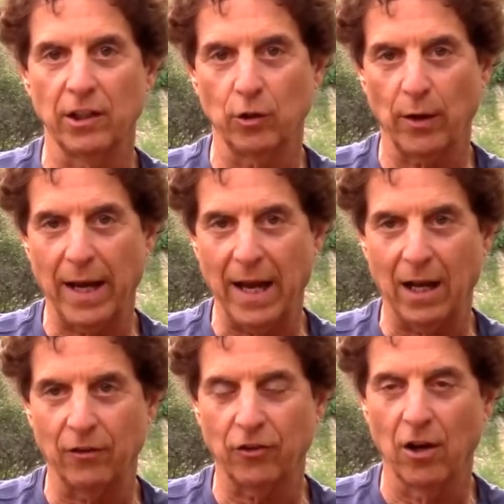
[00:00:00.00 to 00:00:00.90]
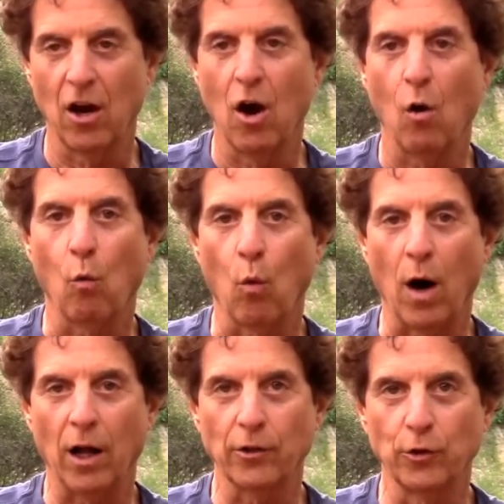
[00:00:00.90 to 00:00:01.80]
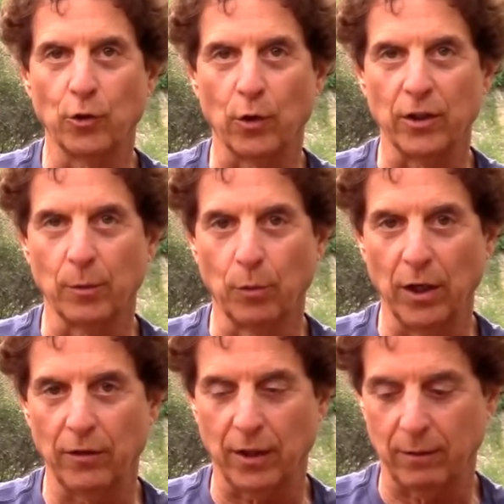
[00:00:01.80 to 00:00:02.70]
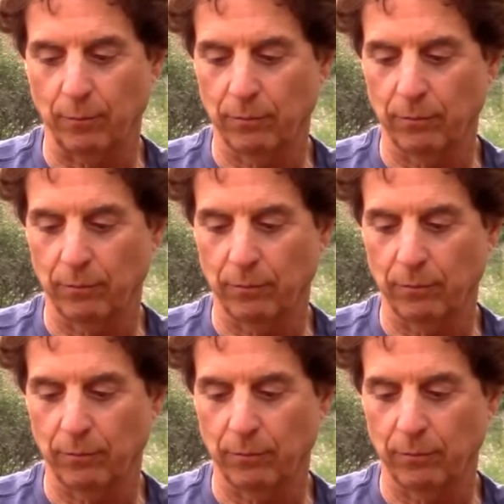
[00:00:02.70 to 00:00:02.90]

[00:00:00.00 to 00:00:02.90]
in your hands while you're doing the breathing.